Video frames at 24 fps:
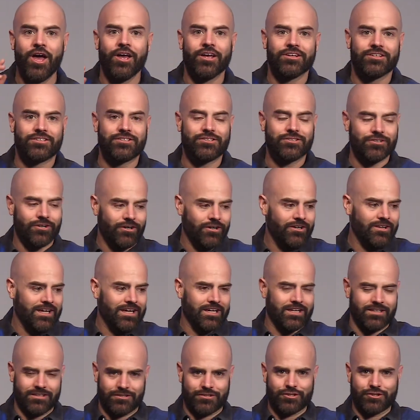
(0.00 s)
Saul
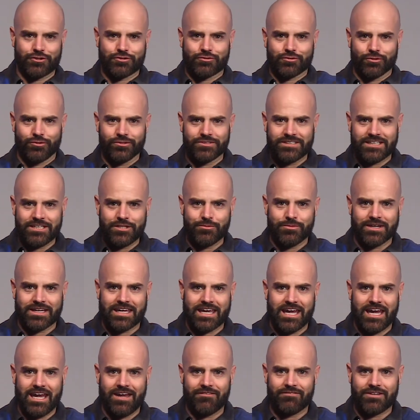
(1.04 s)
strolls into a
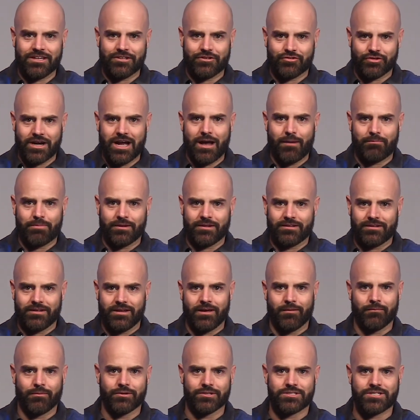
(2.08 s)
cave to drop a
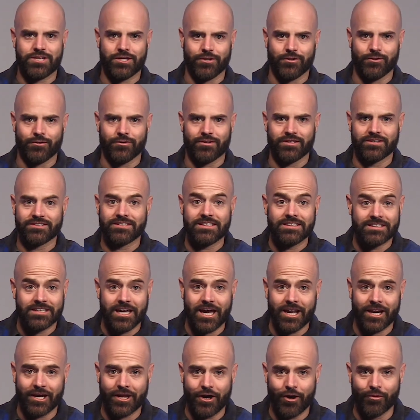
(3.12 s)
number 2 because he's
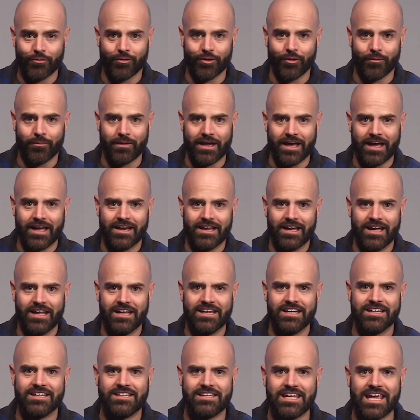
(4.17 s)
got to go real bad.
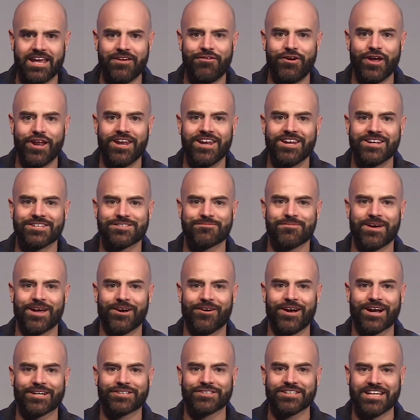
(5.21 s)
And David and his men are
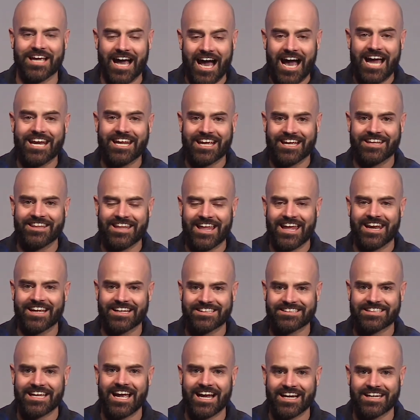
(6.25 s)
actually hiding in that
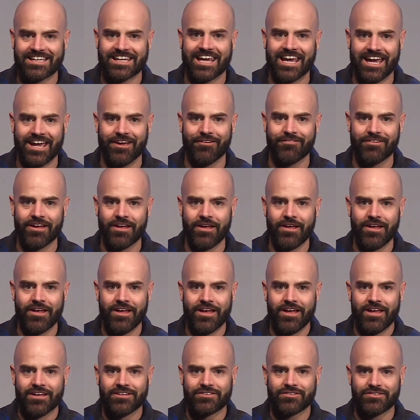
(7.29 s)
exact cave.
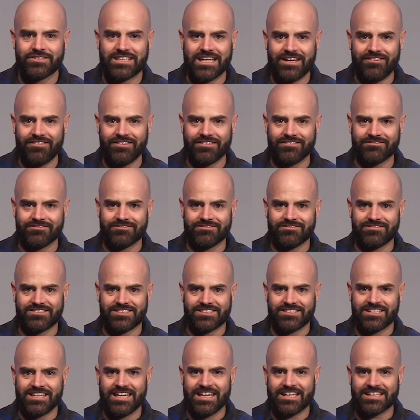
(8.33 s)
So David
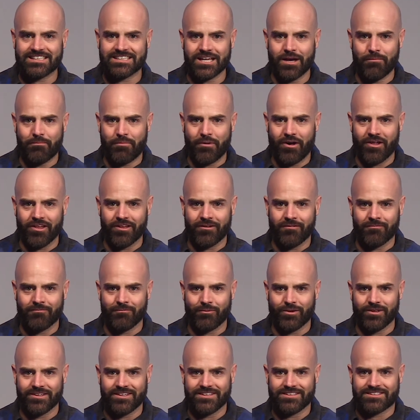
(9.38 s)
sneaks up on him
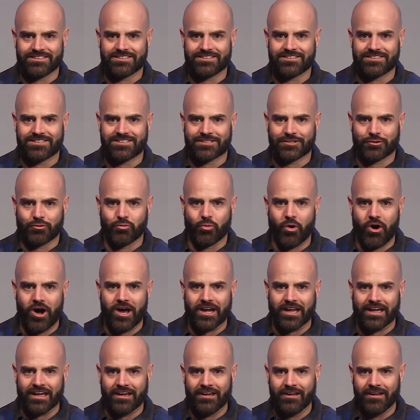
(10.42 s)
while he's
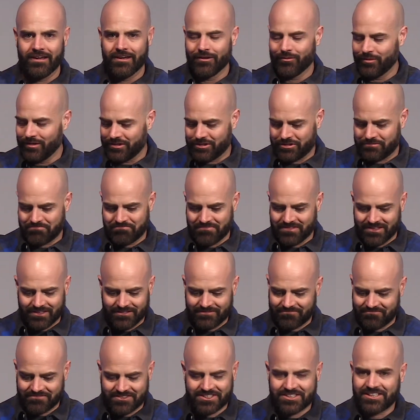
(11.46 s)
squatting, which
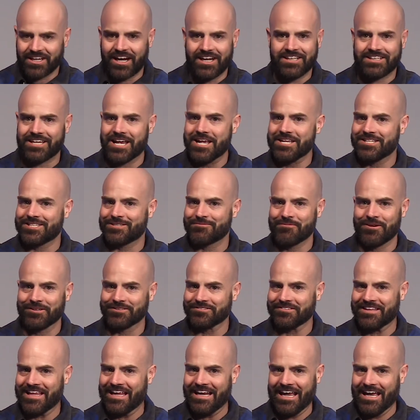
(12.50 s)
the sights and smells
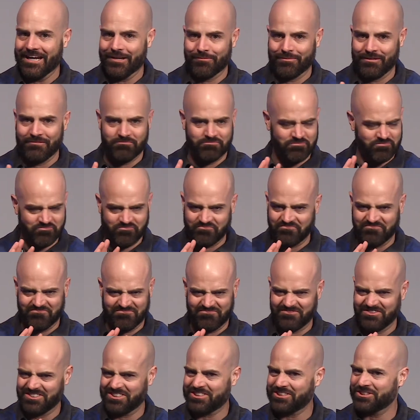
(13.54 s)
of that had to be
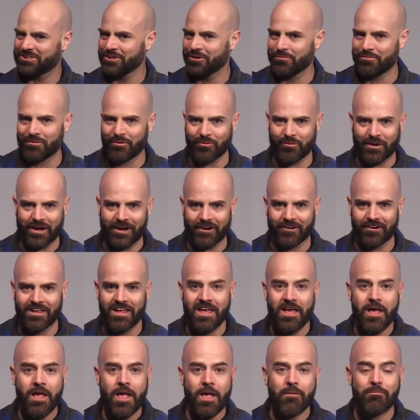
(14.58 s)
super weird.
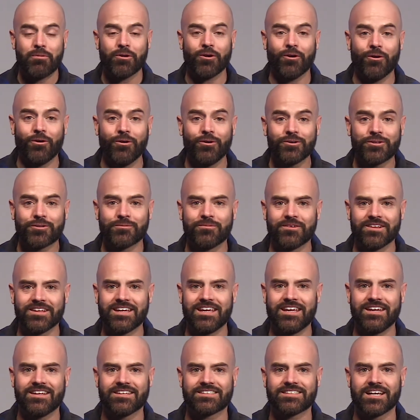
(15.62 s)
But ultimately
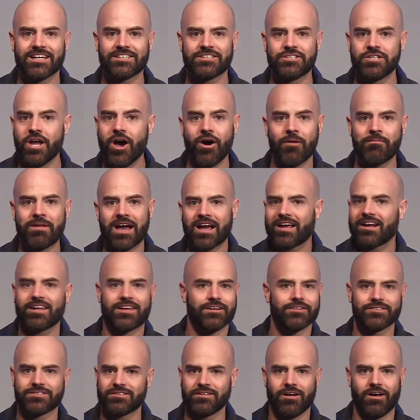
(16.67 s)
he decides, no, I'm not going to
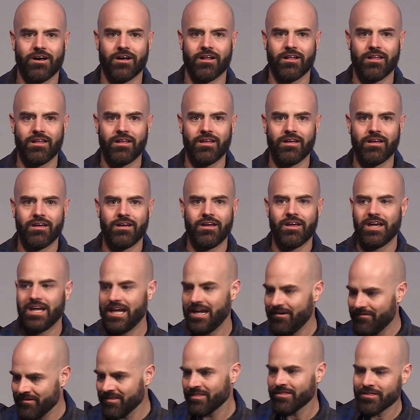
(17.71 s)
kill Saul.
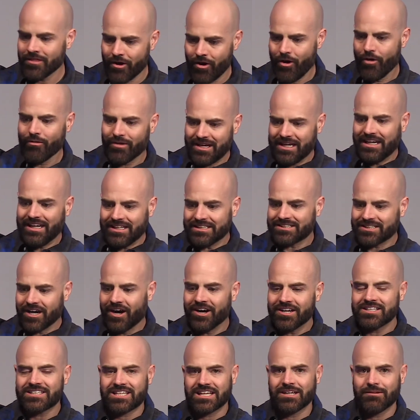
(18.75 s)
Even though he's
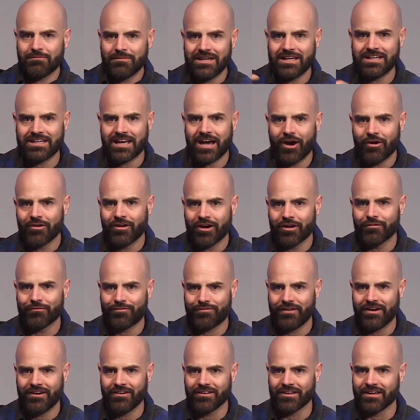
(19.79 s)
hunting me down
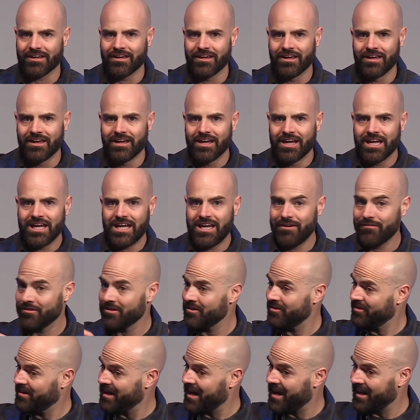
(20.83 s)
unfairly. Even
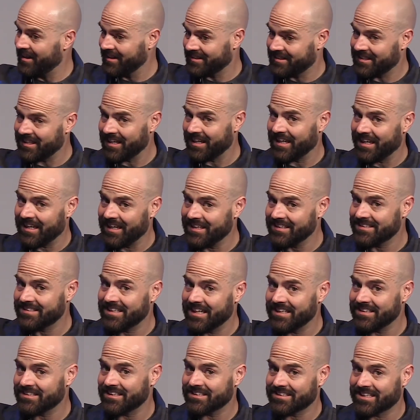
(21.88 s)
though God has said his
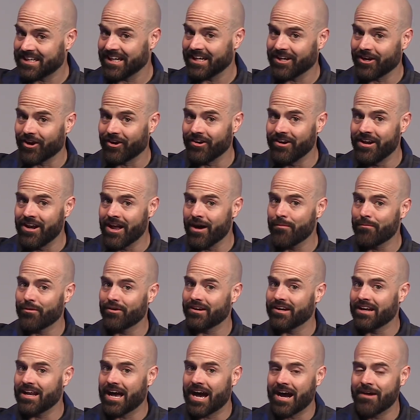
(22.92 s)
days as king are numbered
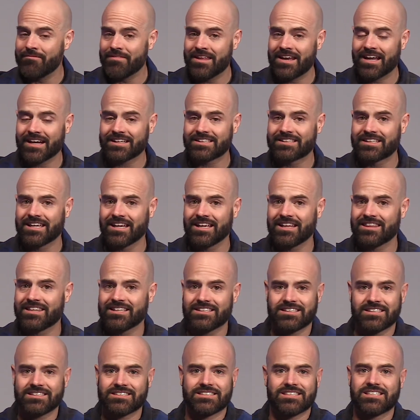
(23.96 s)
and I'm the next king,
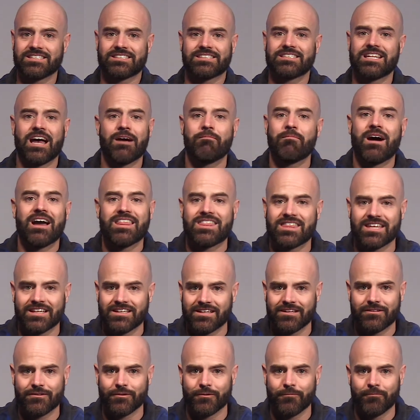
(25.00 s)
this is not my thing
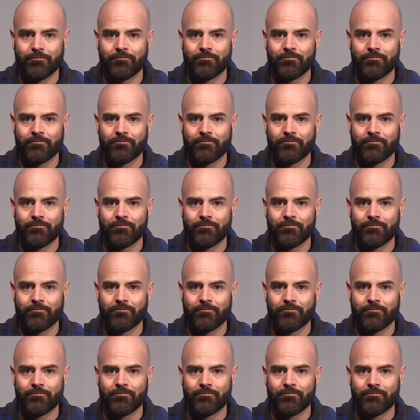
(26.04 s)
to do.